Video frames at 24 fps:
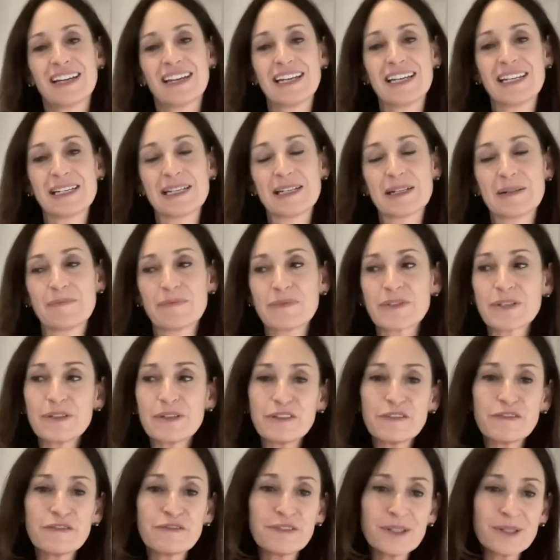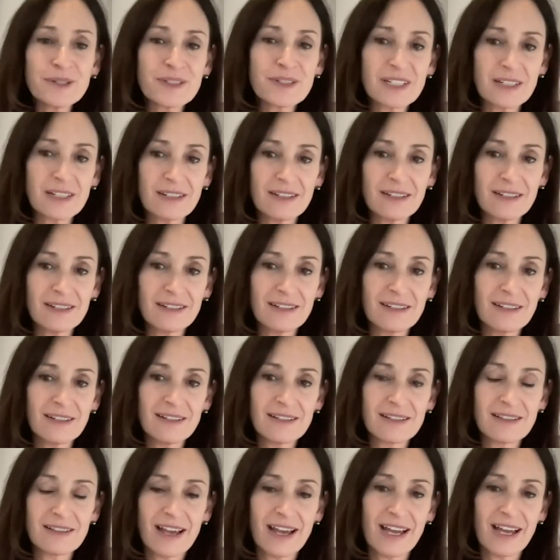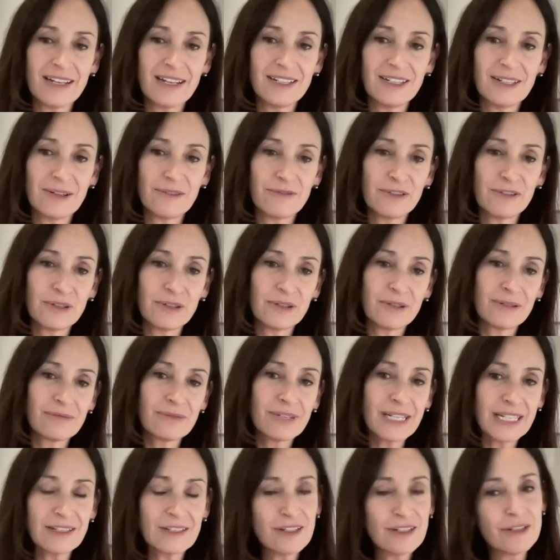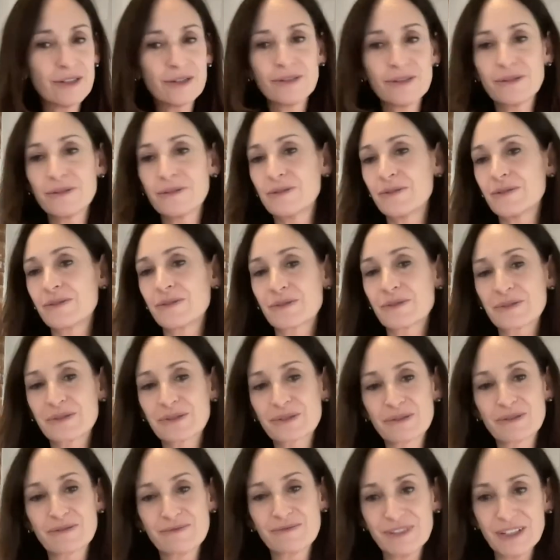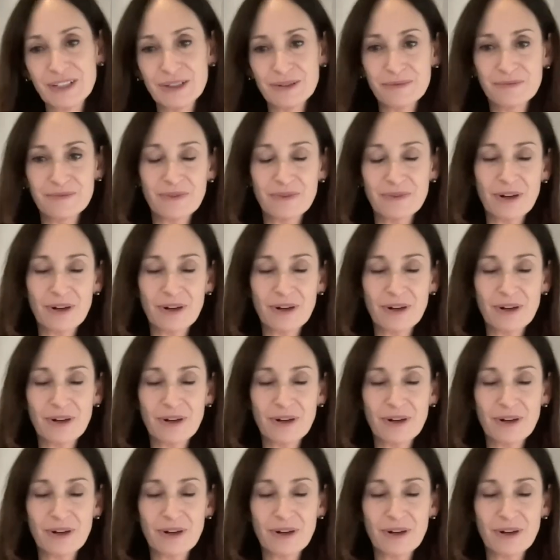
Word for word: Um, so the first is that, you know, if you read the news or sort of, you know,